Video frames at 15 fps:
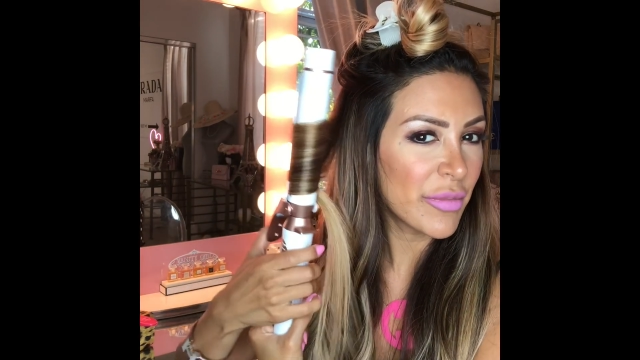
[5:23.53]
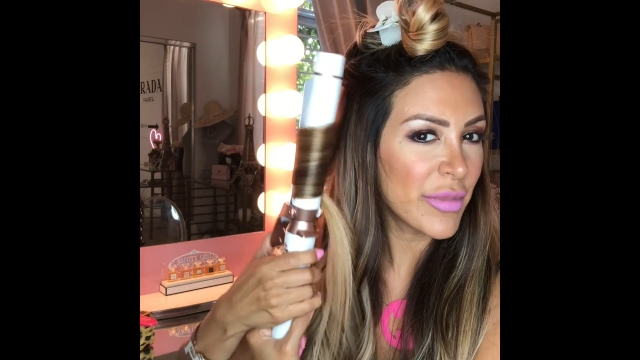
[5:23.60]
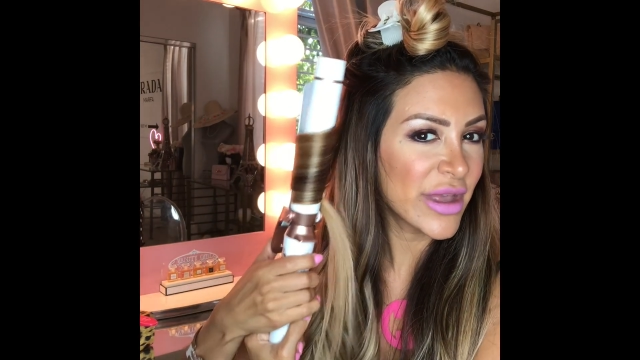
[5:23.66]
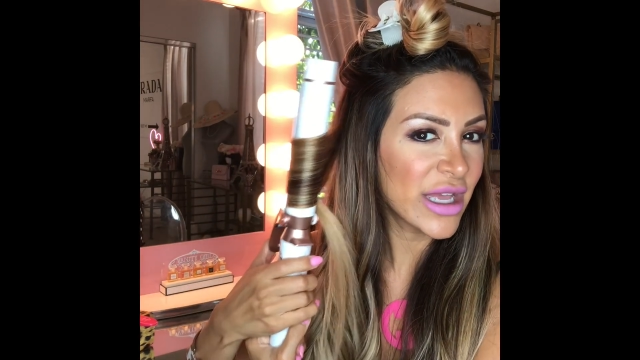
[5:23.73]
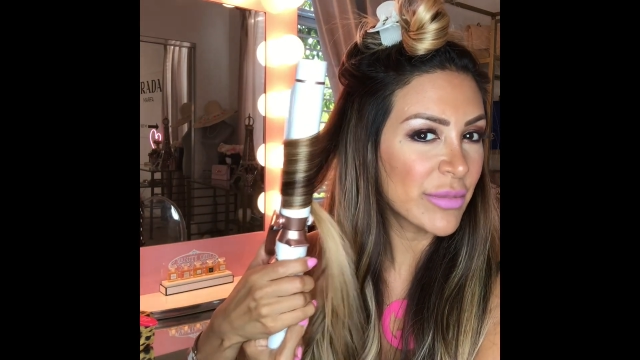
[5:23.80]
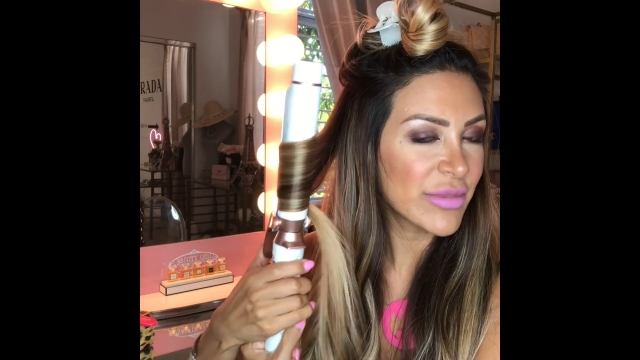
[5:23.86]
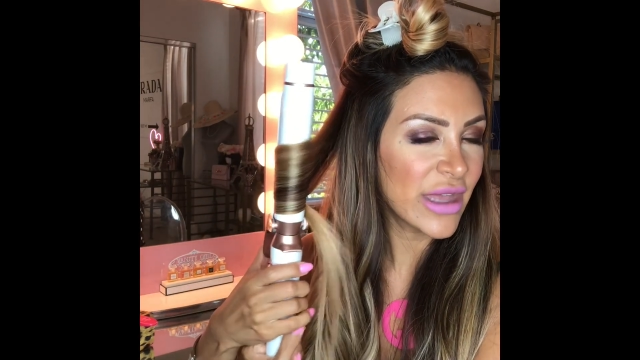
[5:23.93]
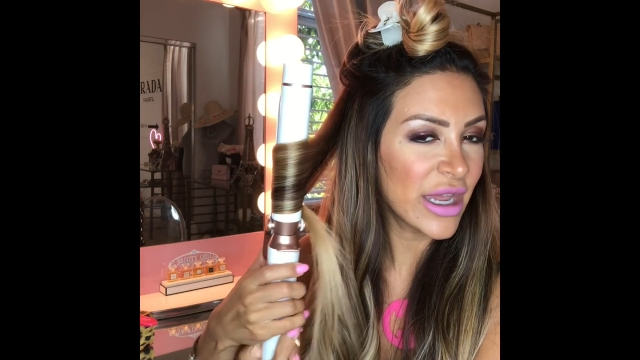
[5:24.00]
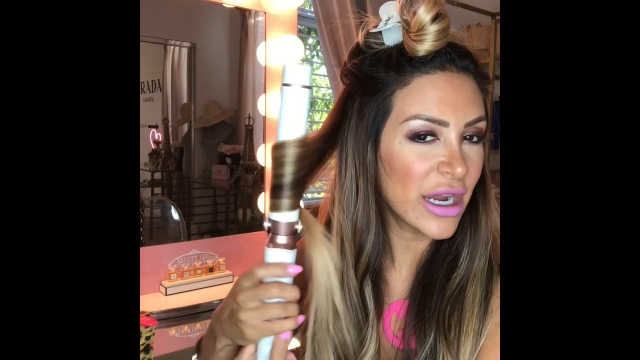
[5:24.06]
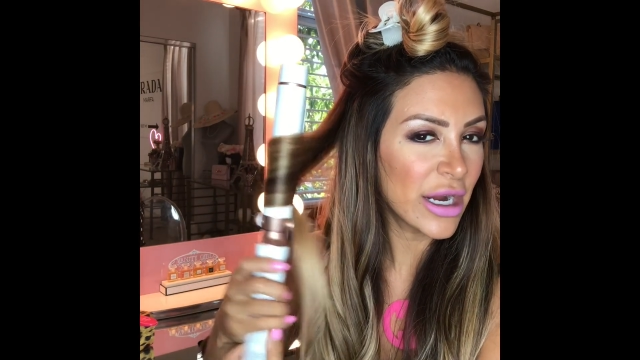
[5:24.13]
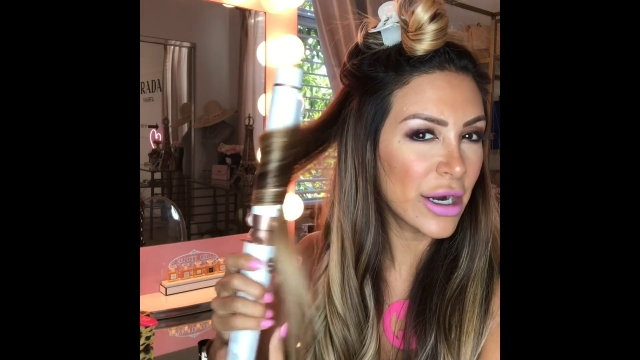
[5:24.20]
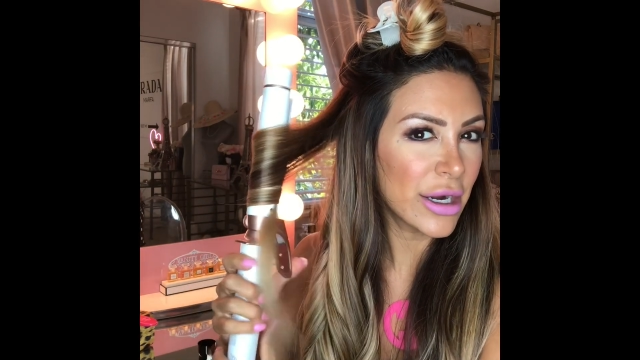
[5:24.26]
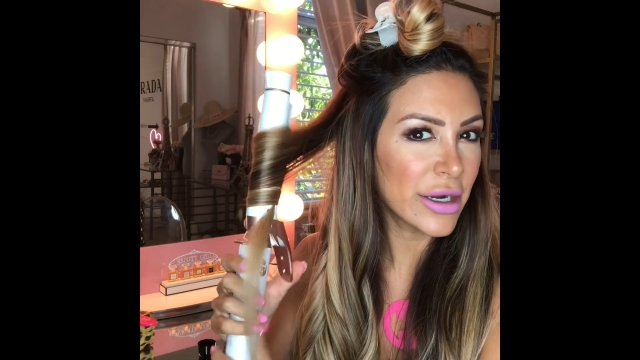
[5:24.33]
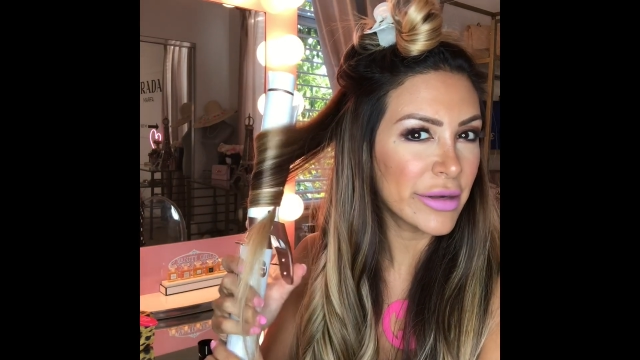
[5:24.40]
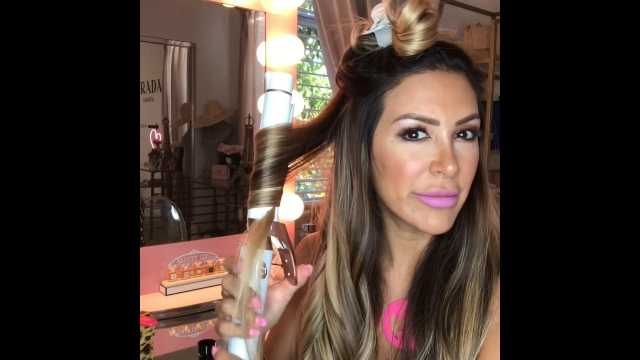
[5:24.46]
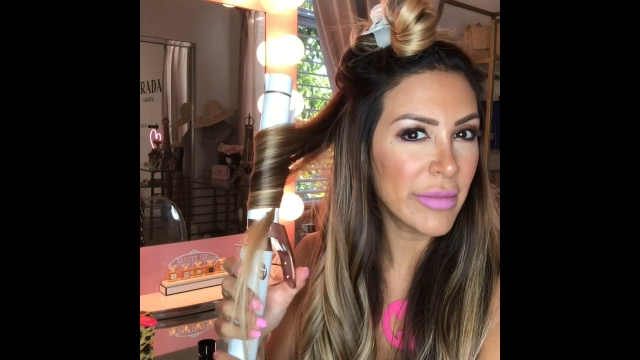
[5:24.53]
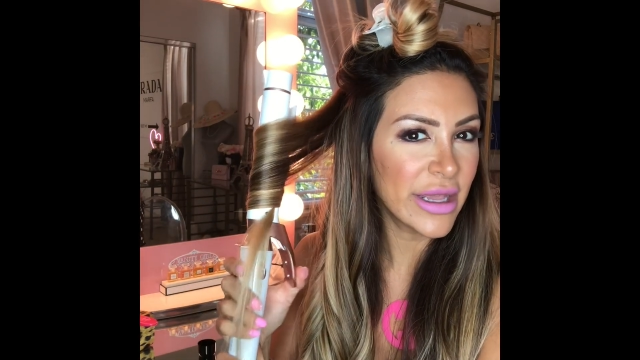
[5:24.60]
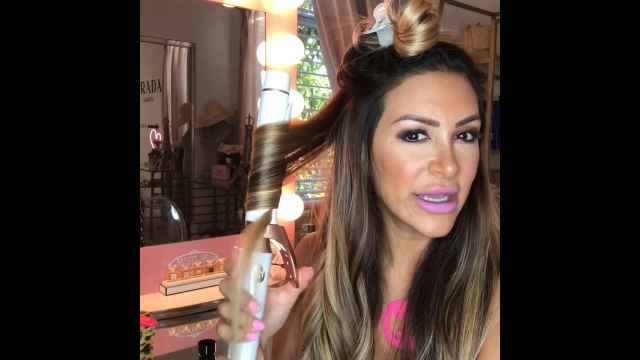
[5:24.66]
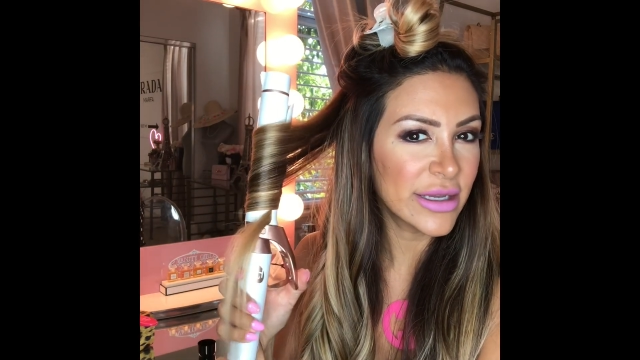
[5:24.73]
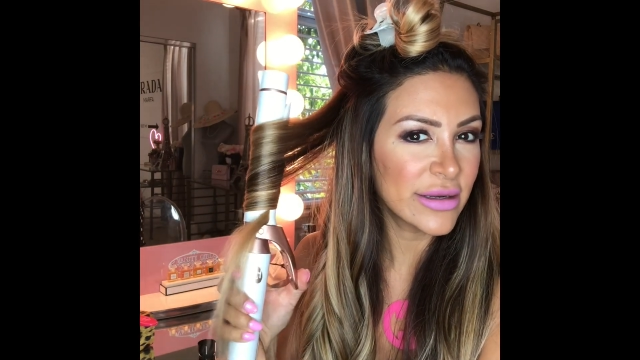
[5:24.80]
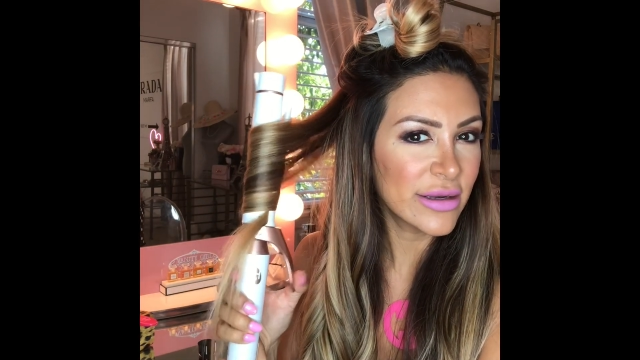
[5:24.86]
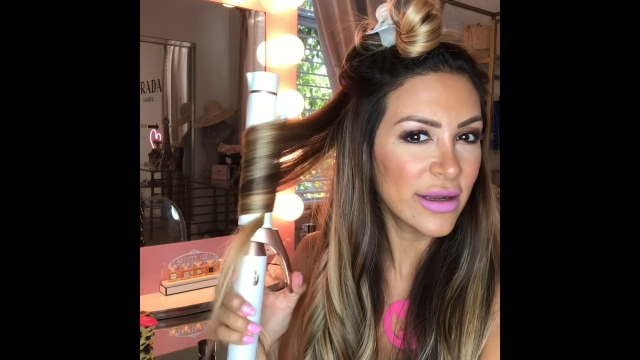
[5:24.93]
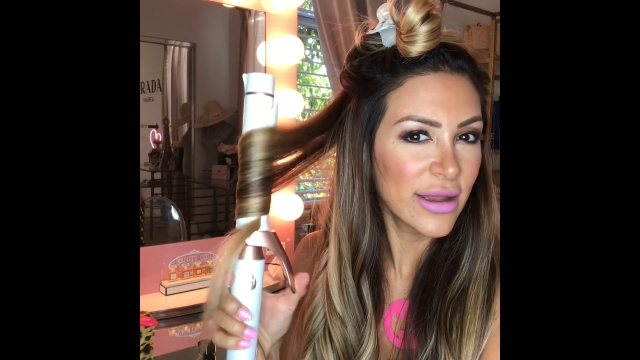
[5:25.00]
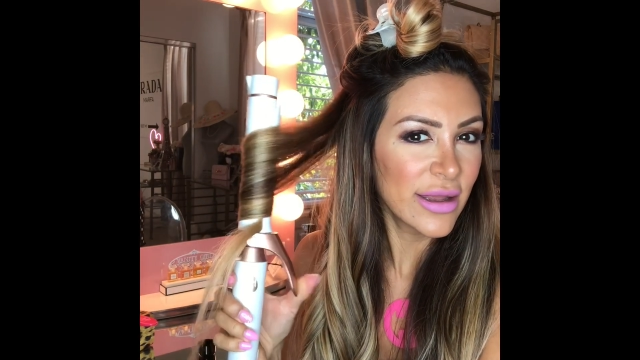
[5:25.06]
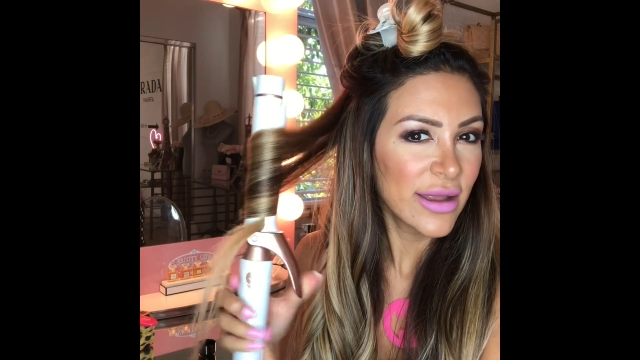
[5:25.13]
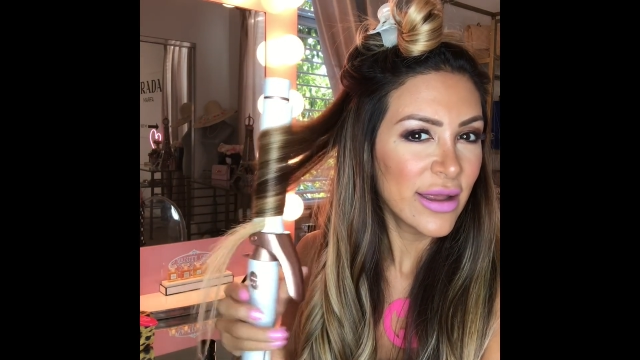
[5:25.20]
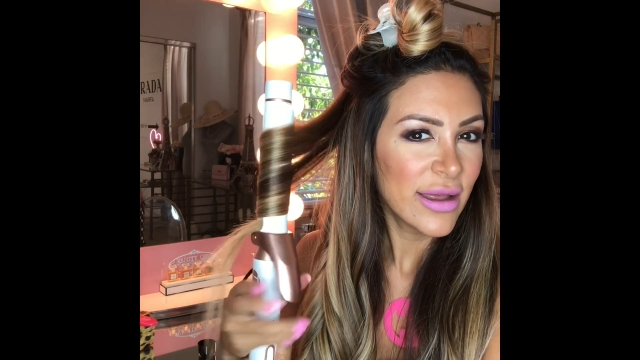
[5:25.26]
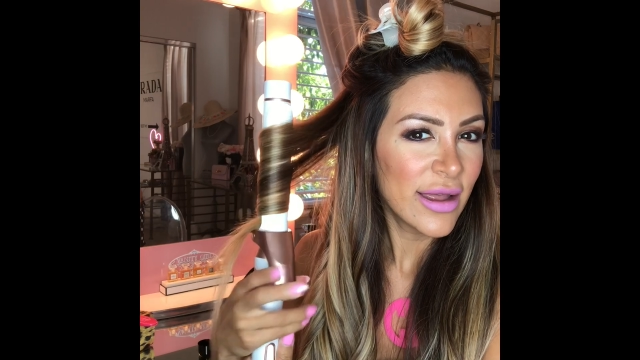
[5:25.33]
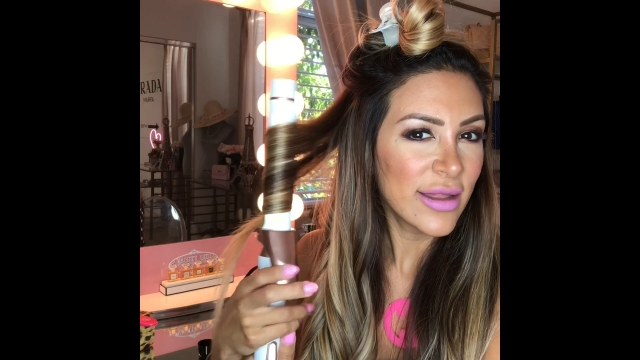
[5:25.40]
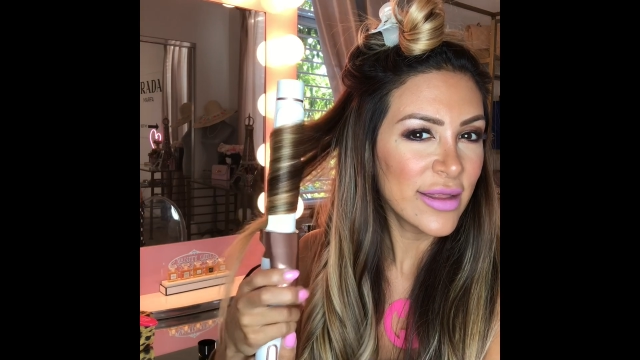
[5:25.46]
pick up the hair and make it
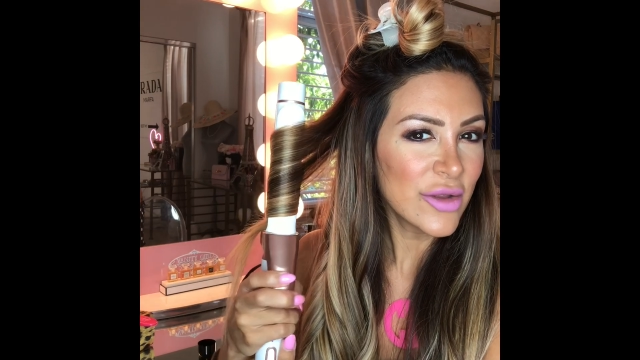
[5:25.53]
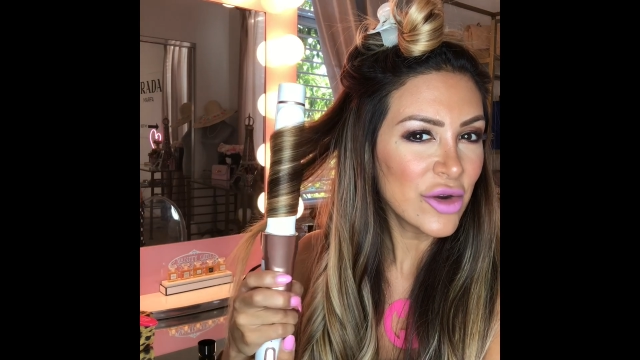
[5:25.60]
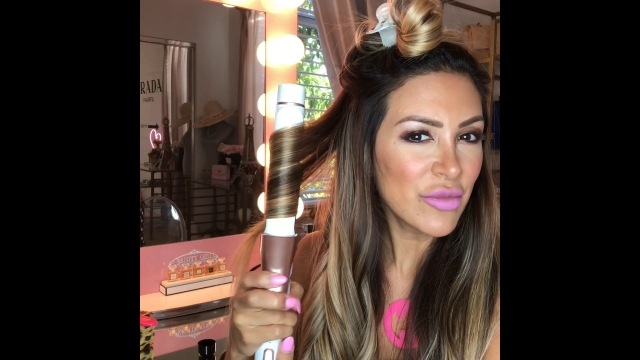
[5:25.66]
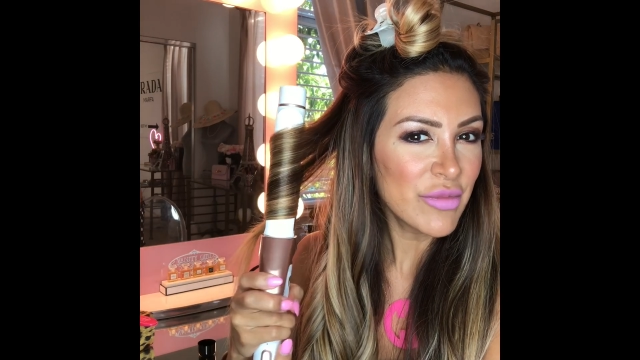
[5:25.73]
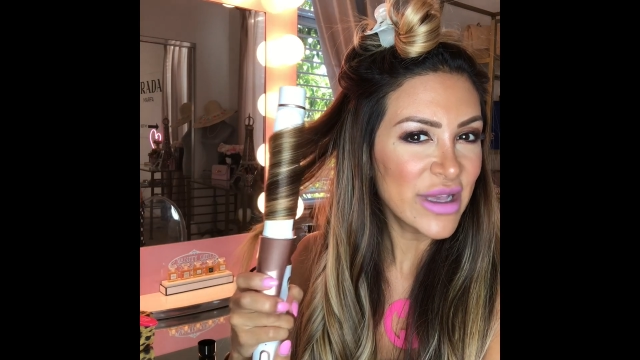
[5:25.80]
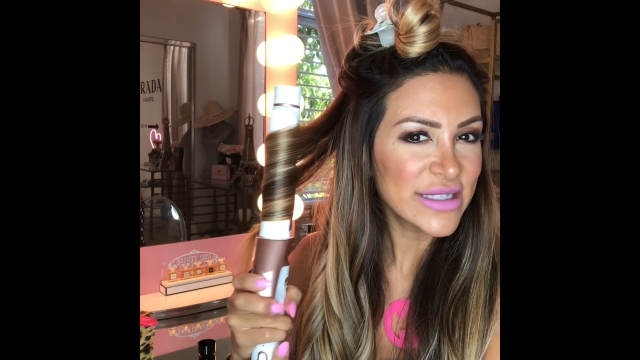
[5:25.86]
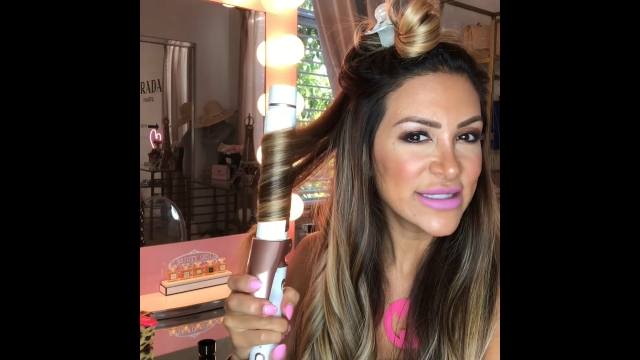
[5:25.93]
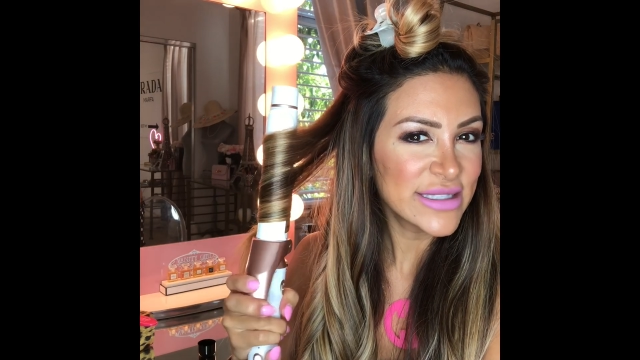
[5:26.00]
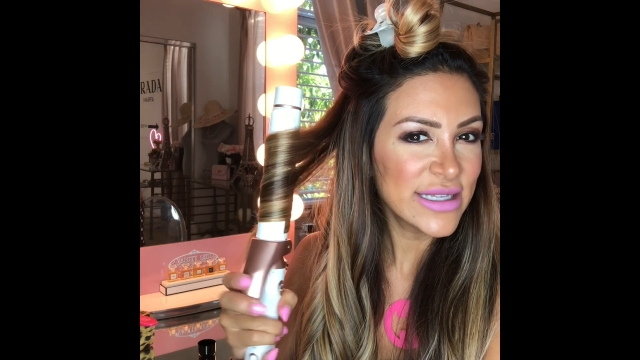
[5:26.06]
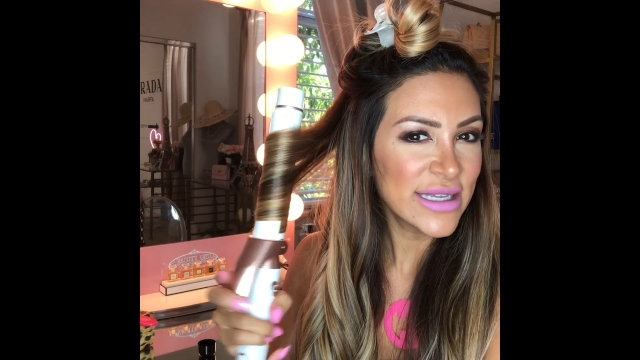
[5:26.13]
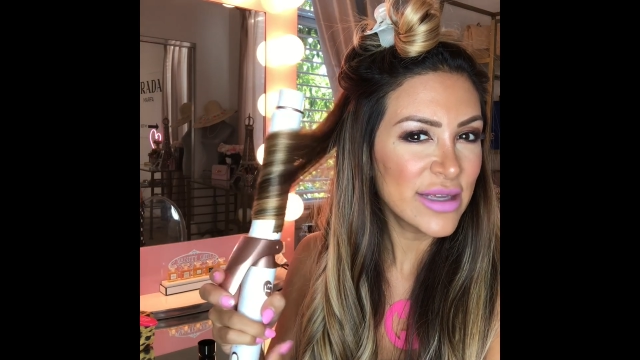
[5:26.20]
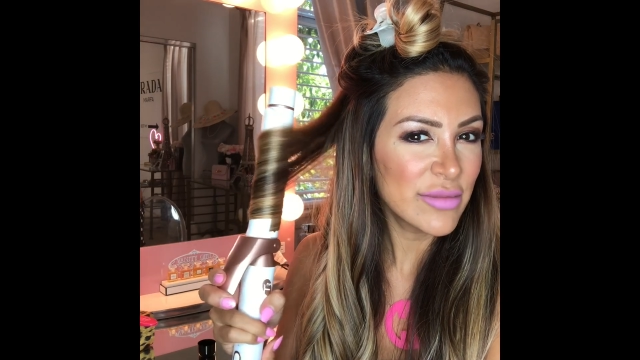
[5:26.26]
a little messy,